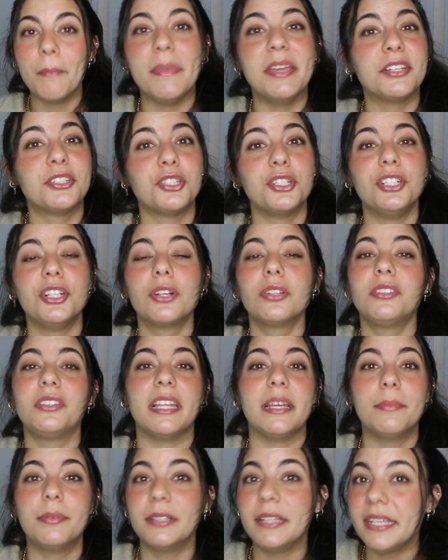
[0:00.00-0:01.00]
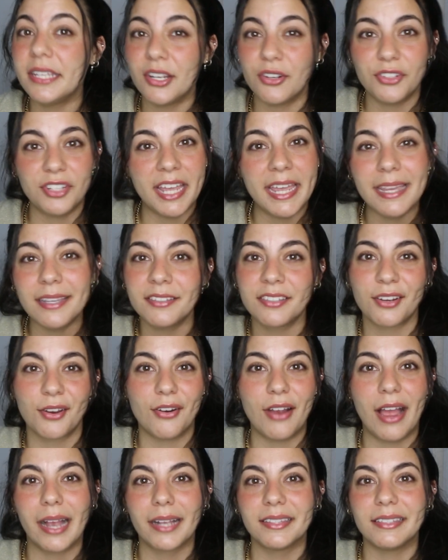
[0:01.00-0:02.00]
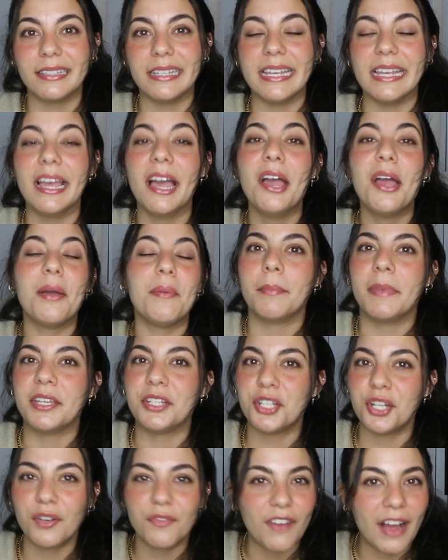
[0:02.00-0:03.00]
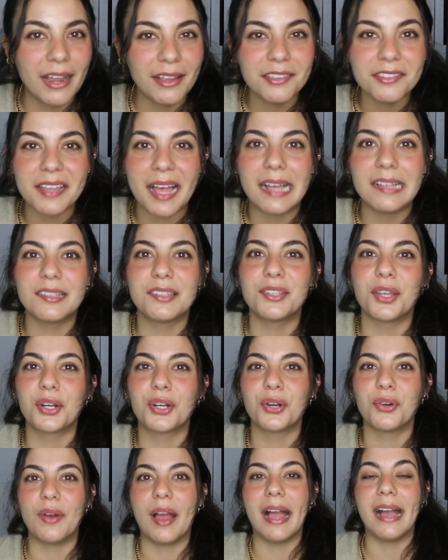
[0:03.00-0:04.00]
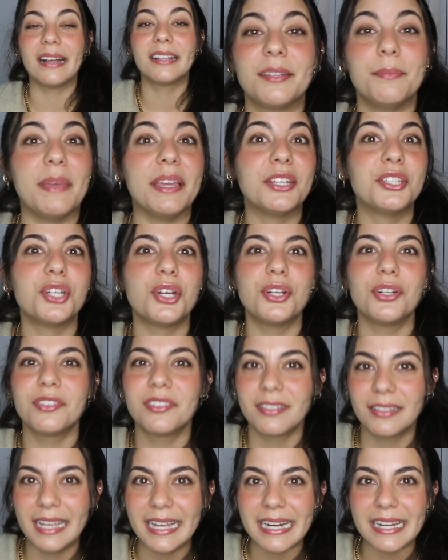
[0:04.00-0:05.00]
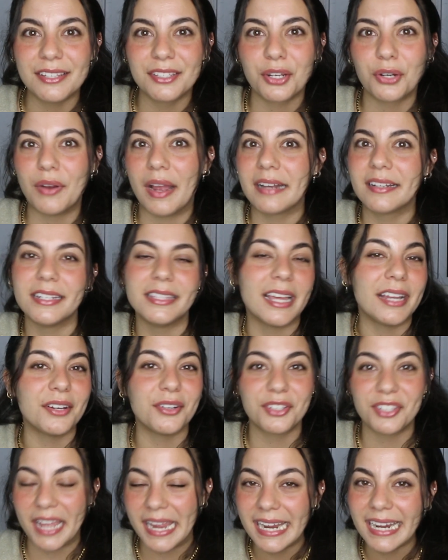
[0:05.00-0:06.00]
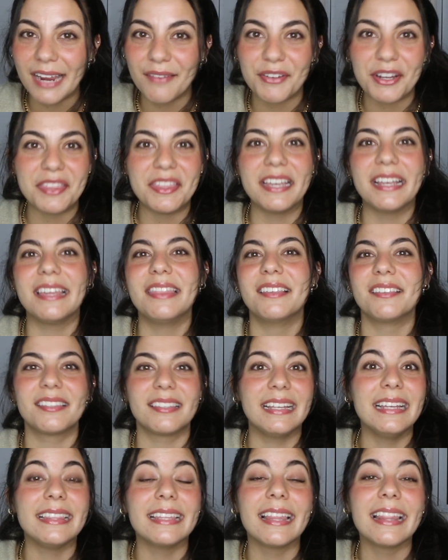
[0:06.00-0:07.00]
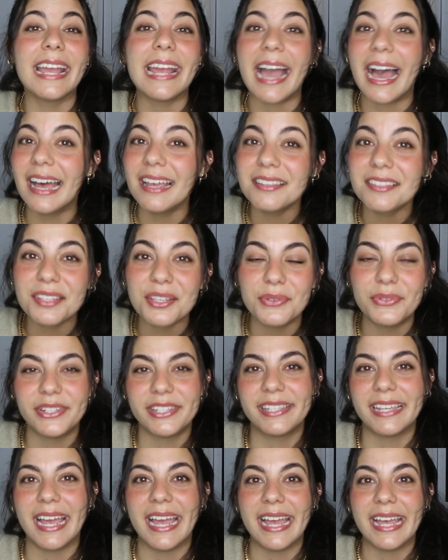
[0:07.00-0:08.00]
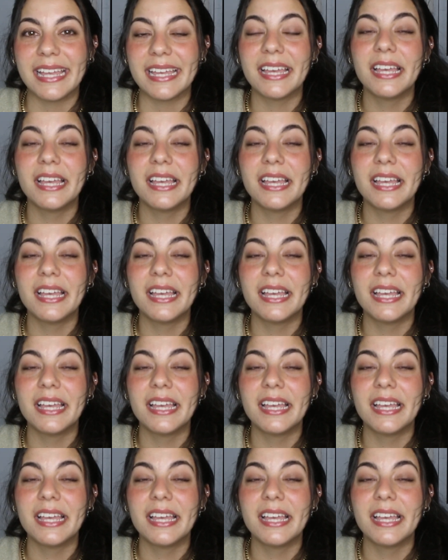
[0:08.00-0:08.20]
Make sure you're labeling your takes correctly. Make sure your file sizes are correct. Make sure your slate is correct and that you're saying everything in the slate that they ask you to say.